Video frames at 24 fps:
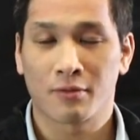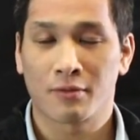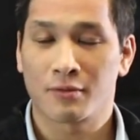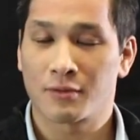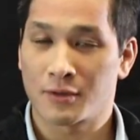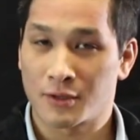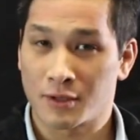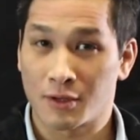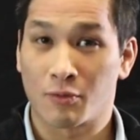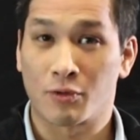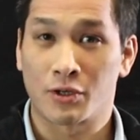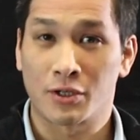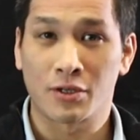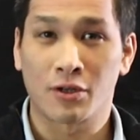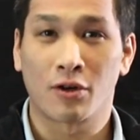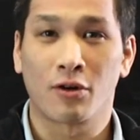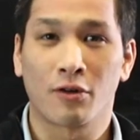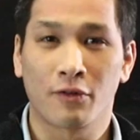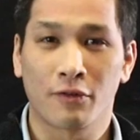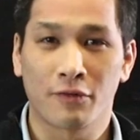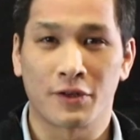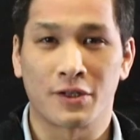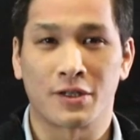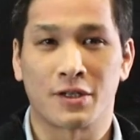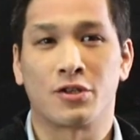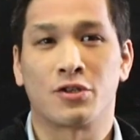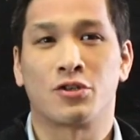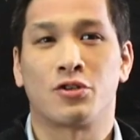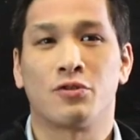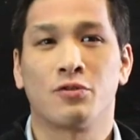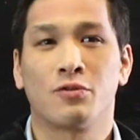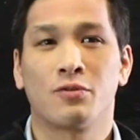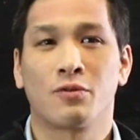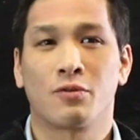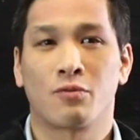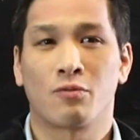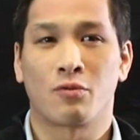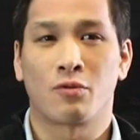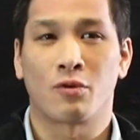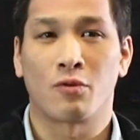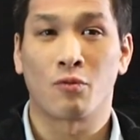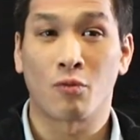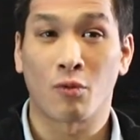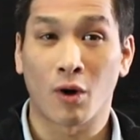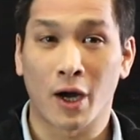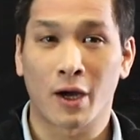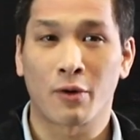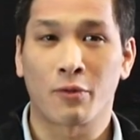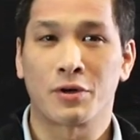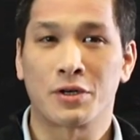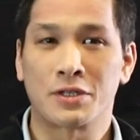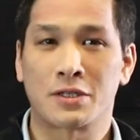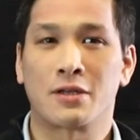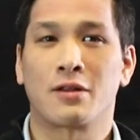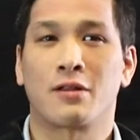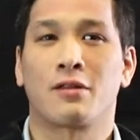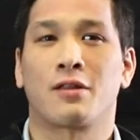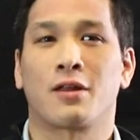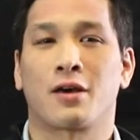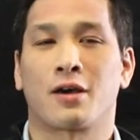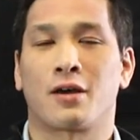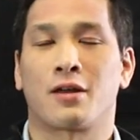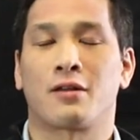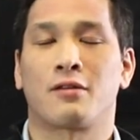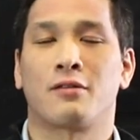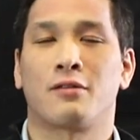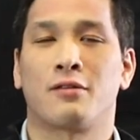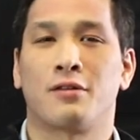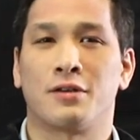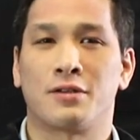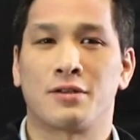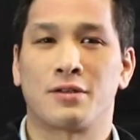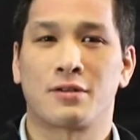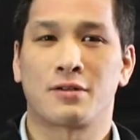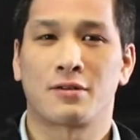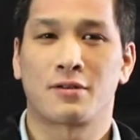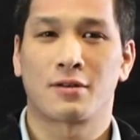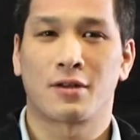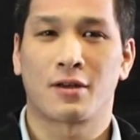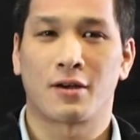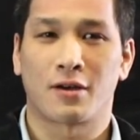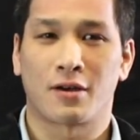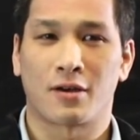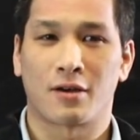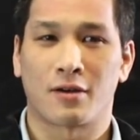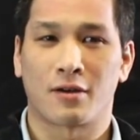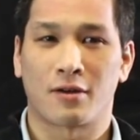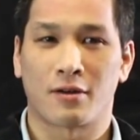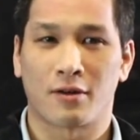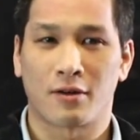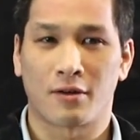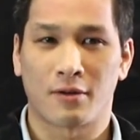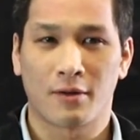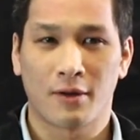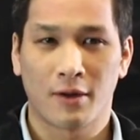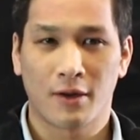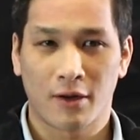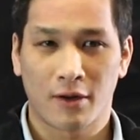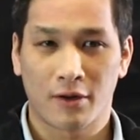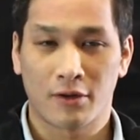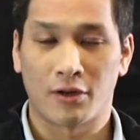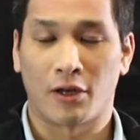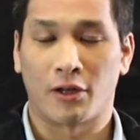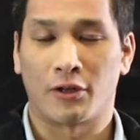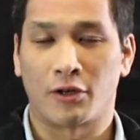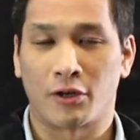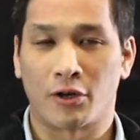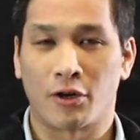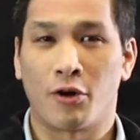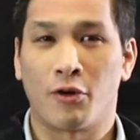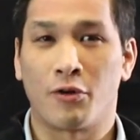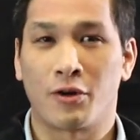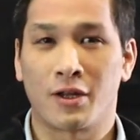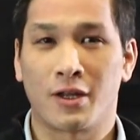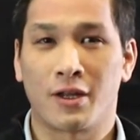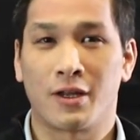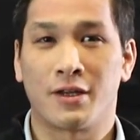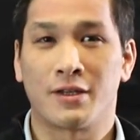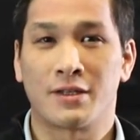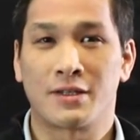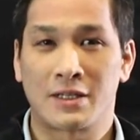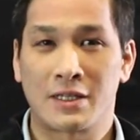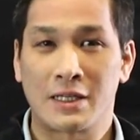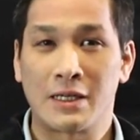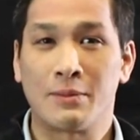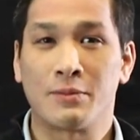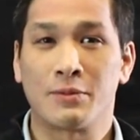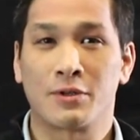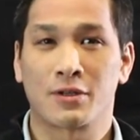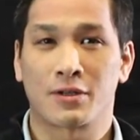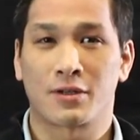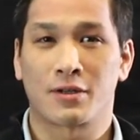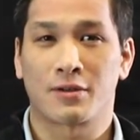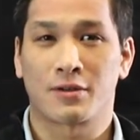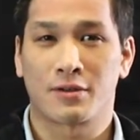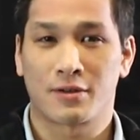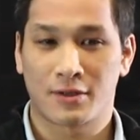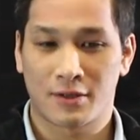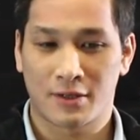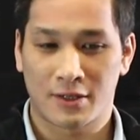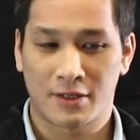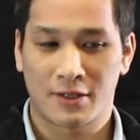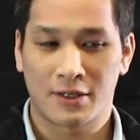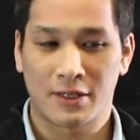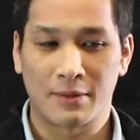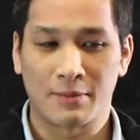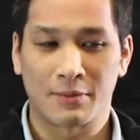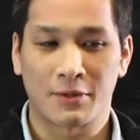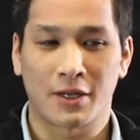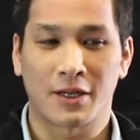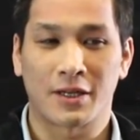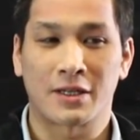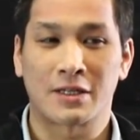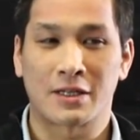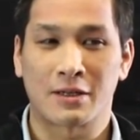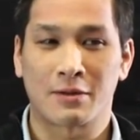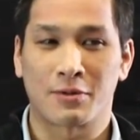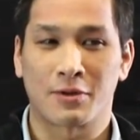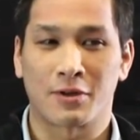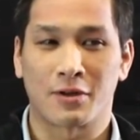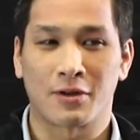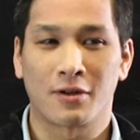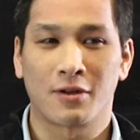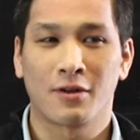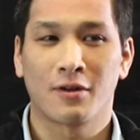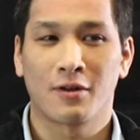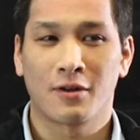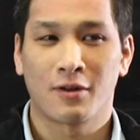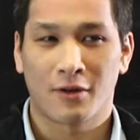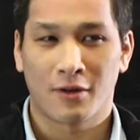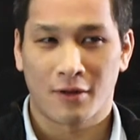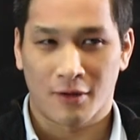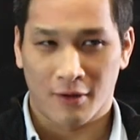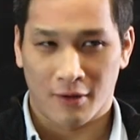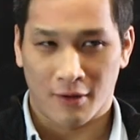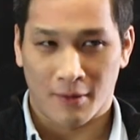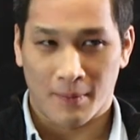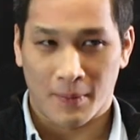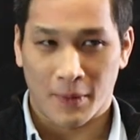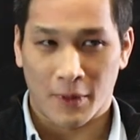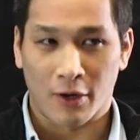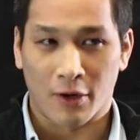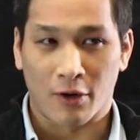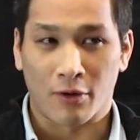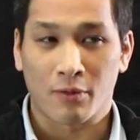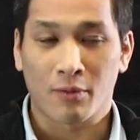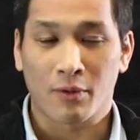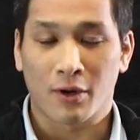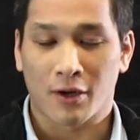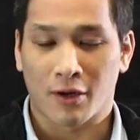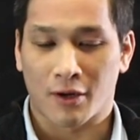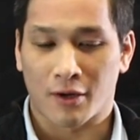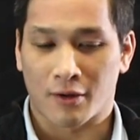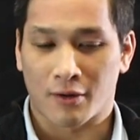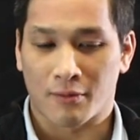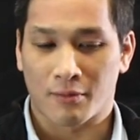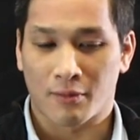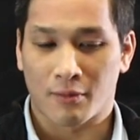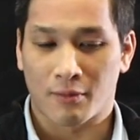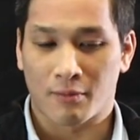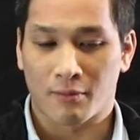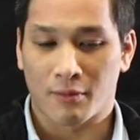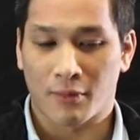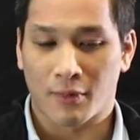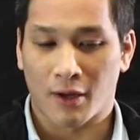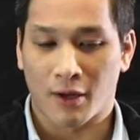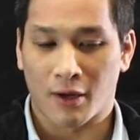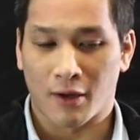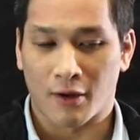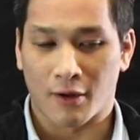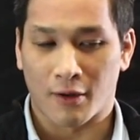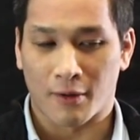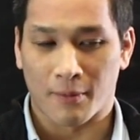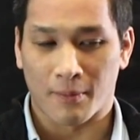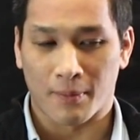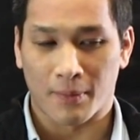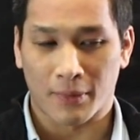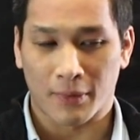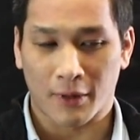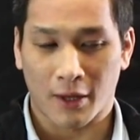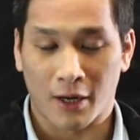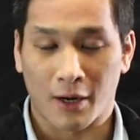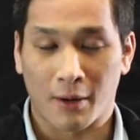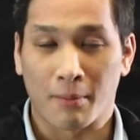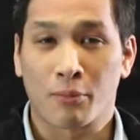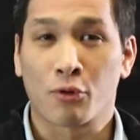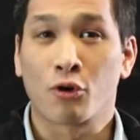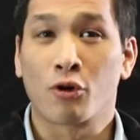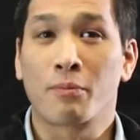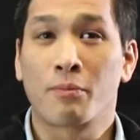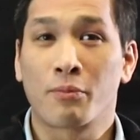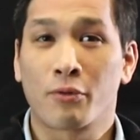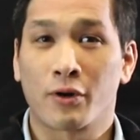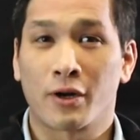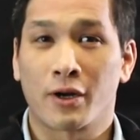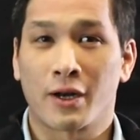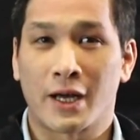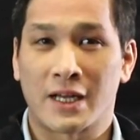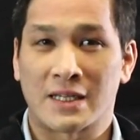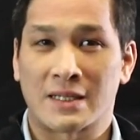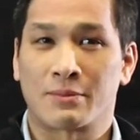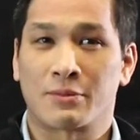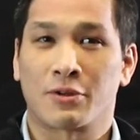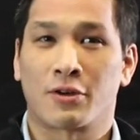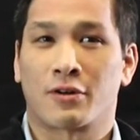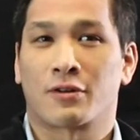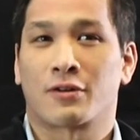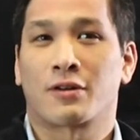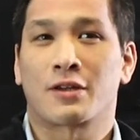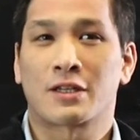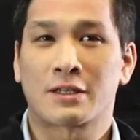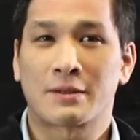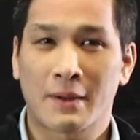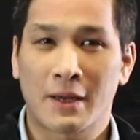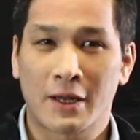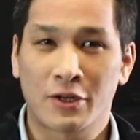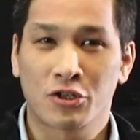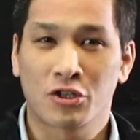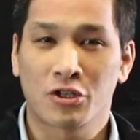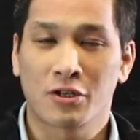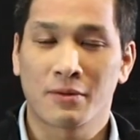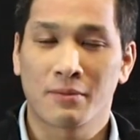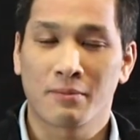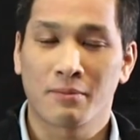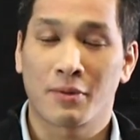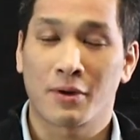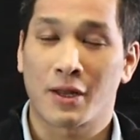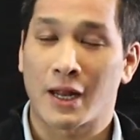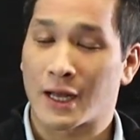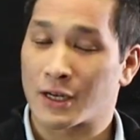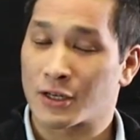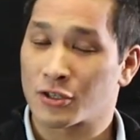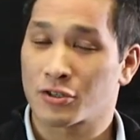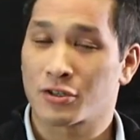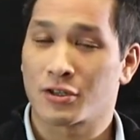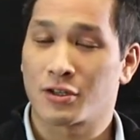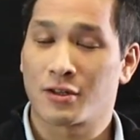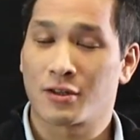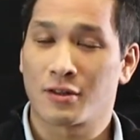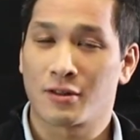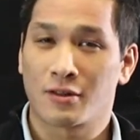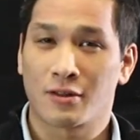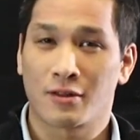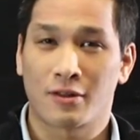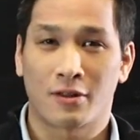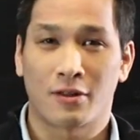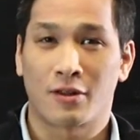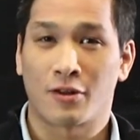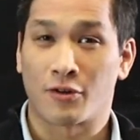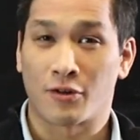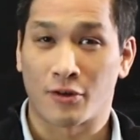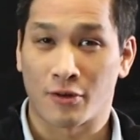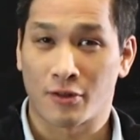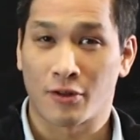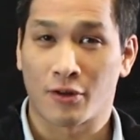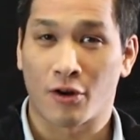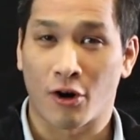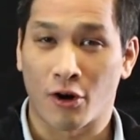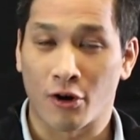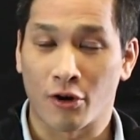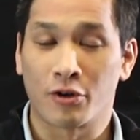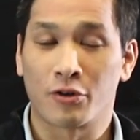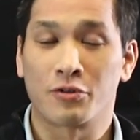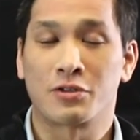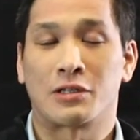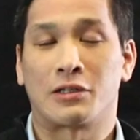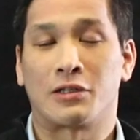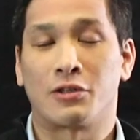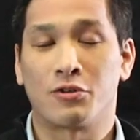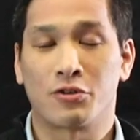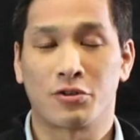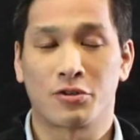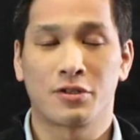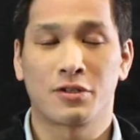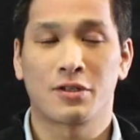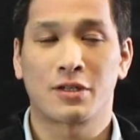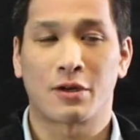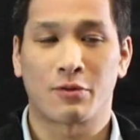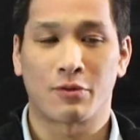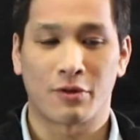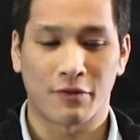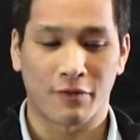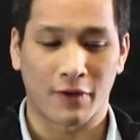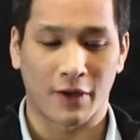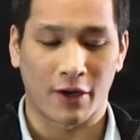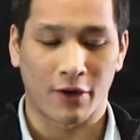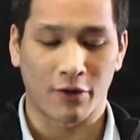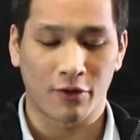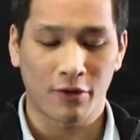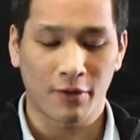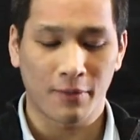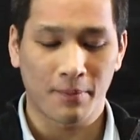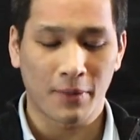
resolve this issue, why was it that this nonlinear ODE seemed to exhibit, an appropriate asymptotic expansion, but actually there are no solutions that we found.